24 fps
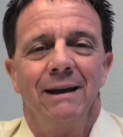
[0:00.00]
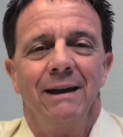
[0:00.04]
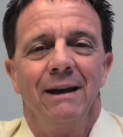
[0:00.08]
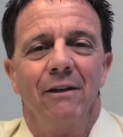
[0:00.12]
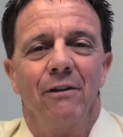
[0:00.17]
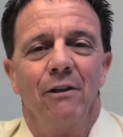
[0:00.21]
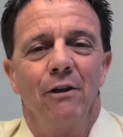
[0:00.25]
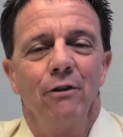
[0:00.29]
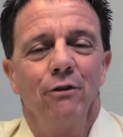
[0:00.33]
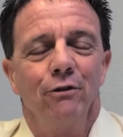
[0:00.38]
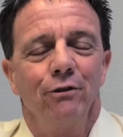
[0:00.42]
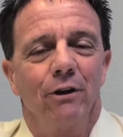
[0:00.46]

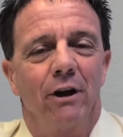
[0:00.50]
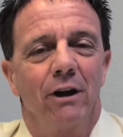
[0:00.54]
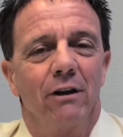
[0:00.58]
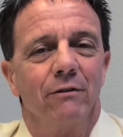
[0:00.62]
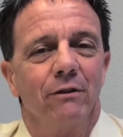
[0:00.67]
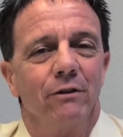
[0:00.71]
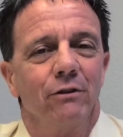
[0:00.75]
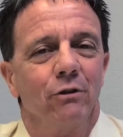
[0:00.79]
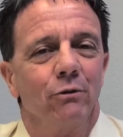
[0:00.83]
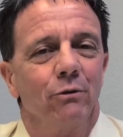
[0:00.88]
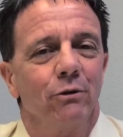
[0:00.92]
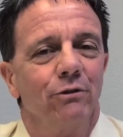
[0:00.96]
The other side of
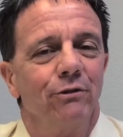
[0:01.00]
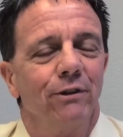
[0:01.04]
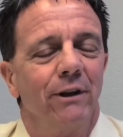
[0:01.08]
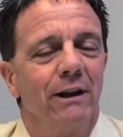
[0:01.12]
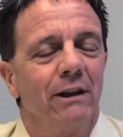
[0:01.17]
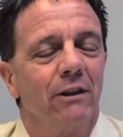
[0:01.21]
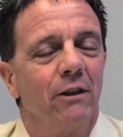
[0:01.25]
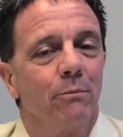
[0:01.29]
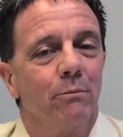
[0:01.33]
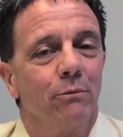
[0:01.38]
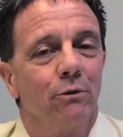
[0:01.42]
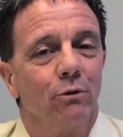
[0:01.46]
it too is
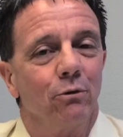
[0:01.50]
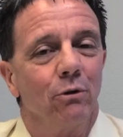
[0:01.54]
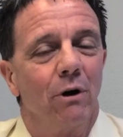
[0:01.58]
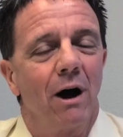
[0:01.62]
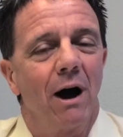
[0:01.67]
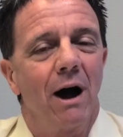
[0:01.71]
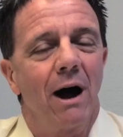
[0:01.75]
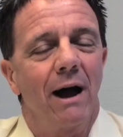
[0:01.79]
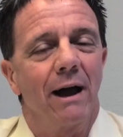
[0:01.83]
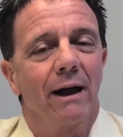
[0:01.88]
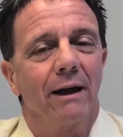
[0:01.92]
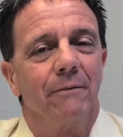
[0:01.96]
setting them too
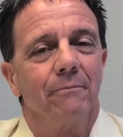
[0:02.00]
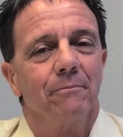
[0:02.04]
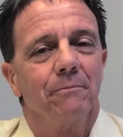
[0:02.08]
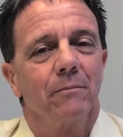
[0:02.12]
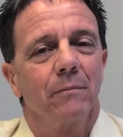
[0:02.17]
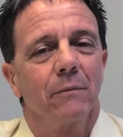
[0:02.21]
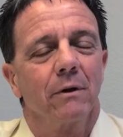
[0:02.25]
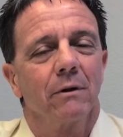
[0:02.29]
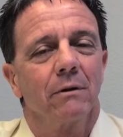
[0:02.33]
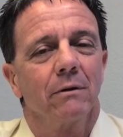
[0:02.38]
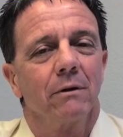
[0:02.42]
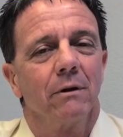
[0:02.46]
high.
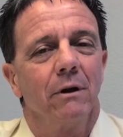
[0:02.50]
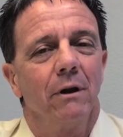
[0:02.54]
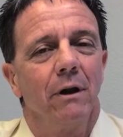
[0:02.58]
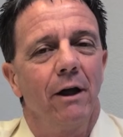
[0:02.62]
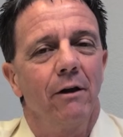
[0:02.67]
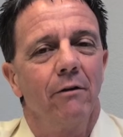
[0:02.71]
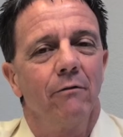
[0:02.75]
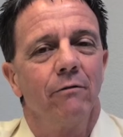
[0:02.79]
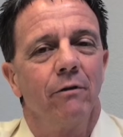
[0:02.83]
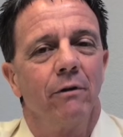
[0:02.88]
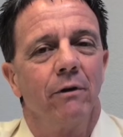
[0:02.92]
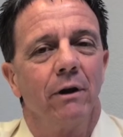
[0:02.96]
A
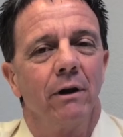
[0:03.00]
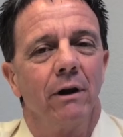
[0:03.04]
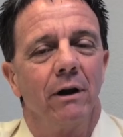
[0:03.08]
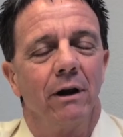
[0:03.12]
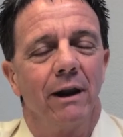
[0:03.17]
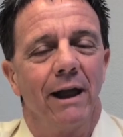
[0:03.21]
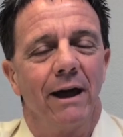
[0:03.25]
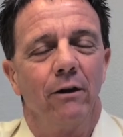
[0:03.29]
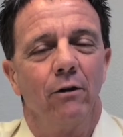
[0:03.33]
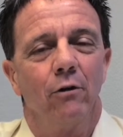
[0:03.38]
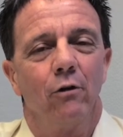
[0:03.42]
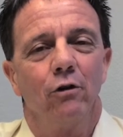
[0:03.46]
lot of
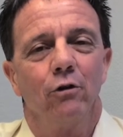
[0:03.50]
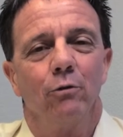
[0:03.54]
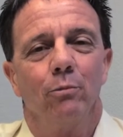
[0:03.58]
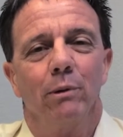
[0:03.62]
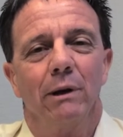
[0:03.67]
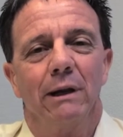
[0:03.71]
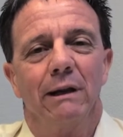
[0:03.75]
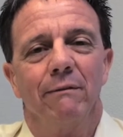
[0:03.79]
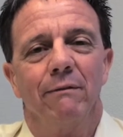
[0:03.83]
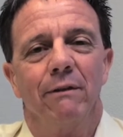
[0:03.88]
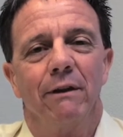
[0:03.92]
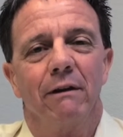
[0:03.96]
landlords
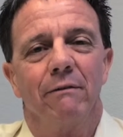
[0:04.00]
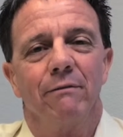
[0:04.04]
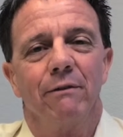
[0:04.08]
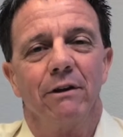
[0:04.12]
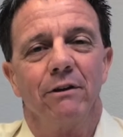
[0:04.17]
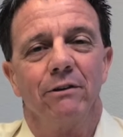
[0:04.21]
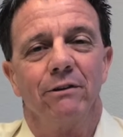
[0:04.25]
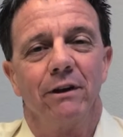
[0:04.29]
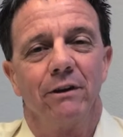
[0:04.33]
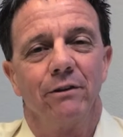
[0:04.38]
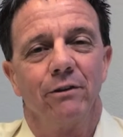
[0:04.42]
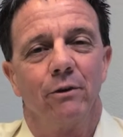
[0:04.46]
believe that if they
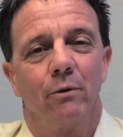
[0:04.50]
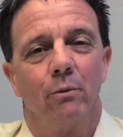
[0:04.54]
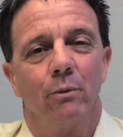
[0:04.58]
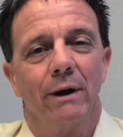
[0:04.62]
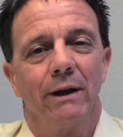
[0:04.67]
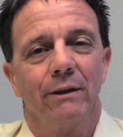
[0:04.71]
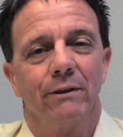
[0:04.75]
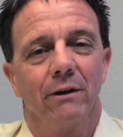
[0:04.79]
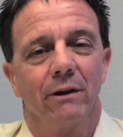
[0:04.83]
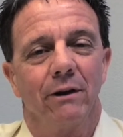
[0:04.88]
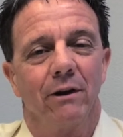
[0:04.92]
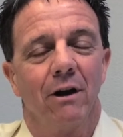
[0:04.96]
set the
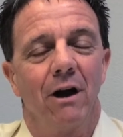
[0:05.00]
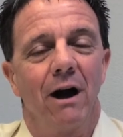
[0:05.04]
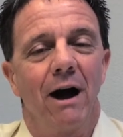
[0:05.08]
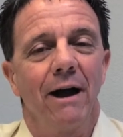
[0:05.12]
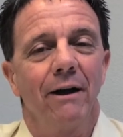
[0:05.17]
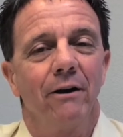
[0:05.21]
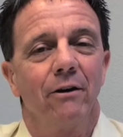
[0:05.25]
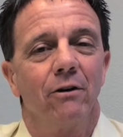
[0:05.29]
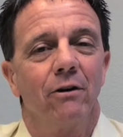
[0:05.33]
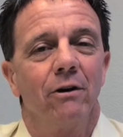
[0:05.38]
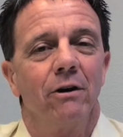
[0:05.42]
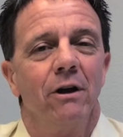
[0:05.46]
rent a little
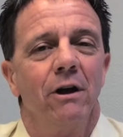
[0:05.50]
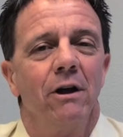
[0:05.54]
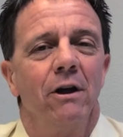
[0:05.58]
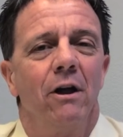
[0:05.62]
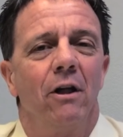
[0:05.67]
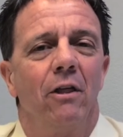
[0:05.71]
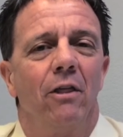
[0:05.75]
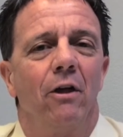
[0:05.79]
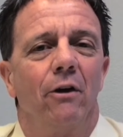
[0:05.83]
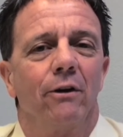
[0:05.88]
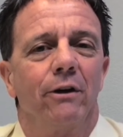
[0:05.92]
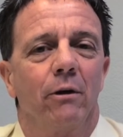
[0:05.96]
higher,
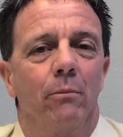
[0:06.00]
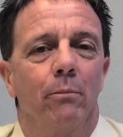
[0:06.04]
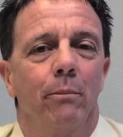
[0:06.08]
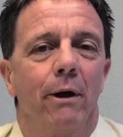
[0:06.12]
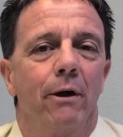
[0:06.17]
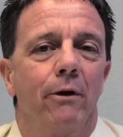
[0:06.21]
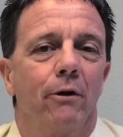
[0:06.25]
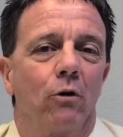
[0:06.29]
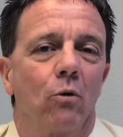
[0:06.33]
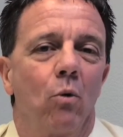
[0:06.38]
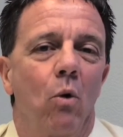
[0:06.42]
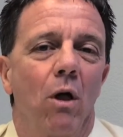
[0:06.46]
they'll get
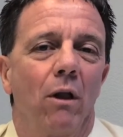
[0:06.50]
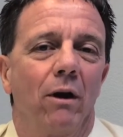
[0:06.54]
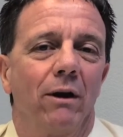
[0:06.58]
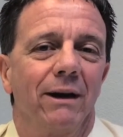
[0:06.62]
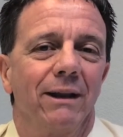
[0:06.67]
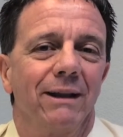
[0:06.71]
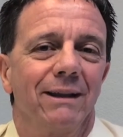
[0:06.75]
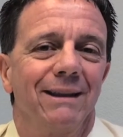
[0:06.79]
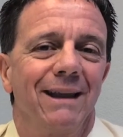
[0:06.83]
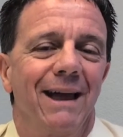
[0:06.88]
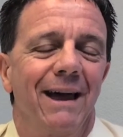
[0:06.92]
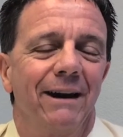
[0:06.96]
better quality
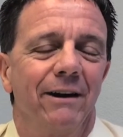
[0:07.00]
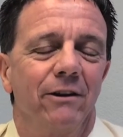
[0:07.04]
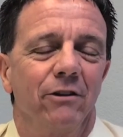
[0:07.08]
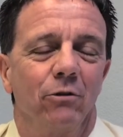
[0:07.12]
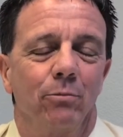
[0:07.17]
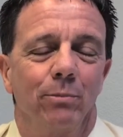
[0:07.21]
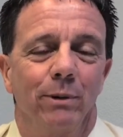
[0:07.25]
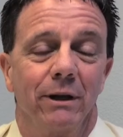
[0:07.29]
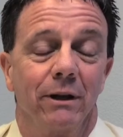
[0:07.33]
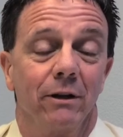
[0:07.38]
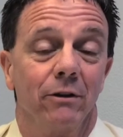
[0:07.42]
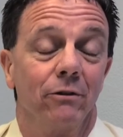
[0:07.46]
tenants
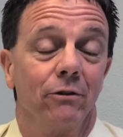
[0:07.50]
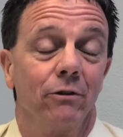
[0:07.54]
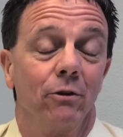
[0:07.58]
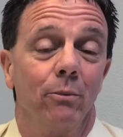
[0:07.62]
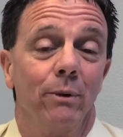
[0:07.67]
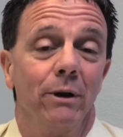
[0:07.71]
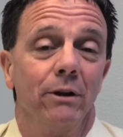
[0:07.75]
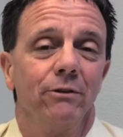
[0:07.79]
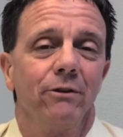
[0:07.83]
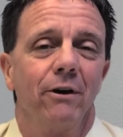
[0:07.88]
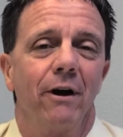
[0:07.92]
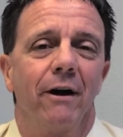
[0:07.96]
because the
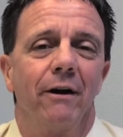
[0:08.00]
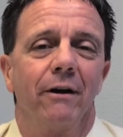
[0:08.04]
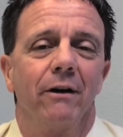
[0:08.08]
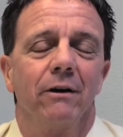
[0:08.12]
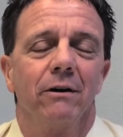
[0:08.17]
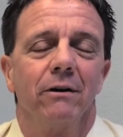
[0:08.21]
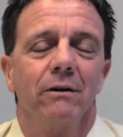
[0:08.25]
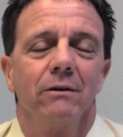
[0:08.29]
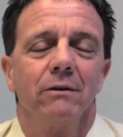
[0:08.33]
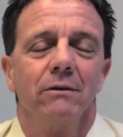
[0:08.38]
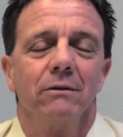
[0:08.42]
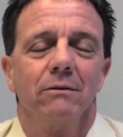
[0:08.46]
rent's higher.
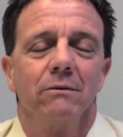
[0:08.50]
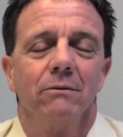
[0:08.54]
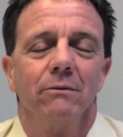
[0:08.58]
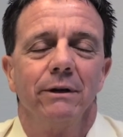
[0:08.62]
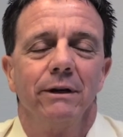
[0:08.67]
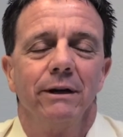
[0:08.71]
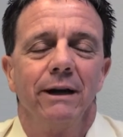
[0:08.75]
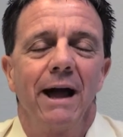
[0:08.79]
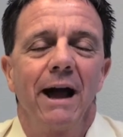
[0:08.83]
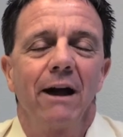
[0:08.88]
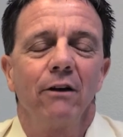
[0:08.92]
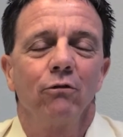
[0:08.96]
When
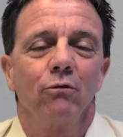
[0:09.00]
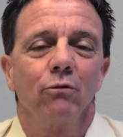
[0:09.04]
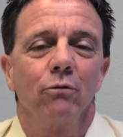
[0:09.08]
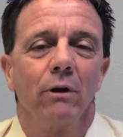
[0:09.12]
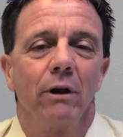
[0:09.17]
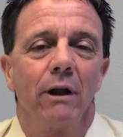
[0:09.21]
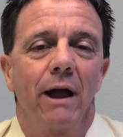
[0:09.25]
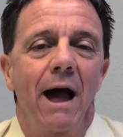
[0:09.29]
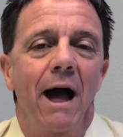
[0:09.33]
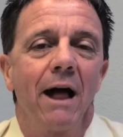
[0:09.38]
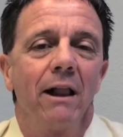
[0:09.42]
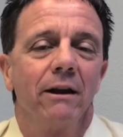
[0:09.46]
in
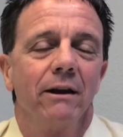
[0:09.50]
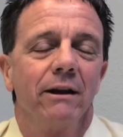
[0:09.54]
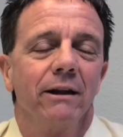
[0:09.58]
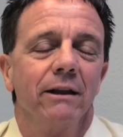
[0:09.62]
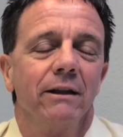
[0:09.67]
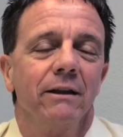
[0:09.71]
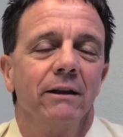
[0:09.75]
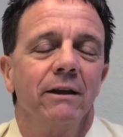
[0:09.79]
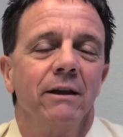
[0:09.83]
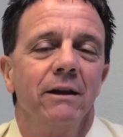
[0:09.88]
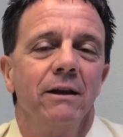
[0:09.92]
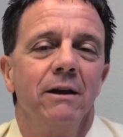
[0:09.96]
actuality,
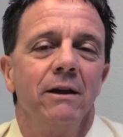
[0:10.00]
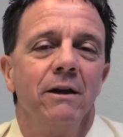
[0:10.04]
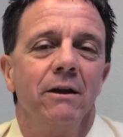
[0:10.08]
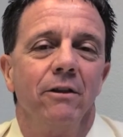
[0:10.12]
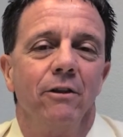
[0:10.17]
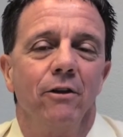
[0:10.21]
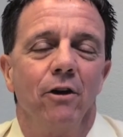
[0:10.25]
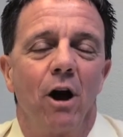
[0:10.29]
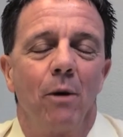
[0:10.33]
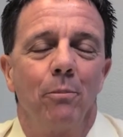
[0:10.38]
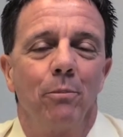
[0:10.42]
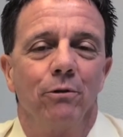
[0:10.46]

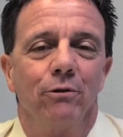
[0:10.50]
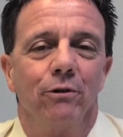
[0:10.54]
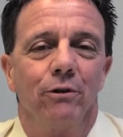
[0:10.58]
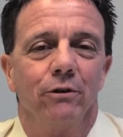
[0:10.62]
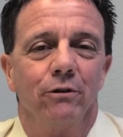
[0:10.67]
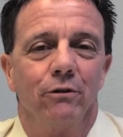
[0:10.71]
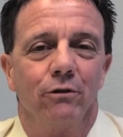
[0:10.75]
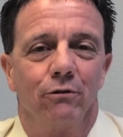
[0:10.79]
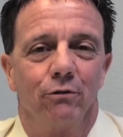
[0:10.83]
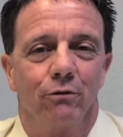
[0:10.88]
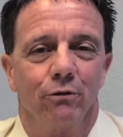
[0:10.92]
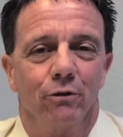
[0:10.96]
the opposite
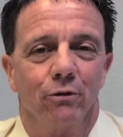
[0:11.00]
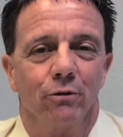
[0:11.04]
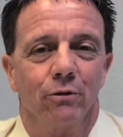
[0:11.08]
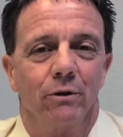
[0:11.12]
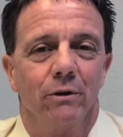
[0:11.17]
is true.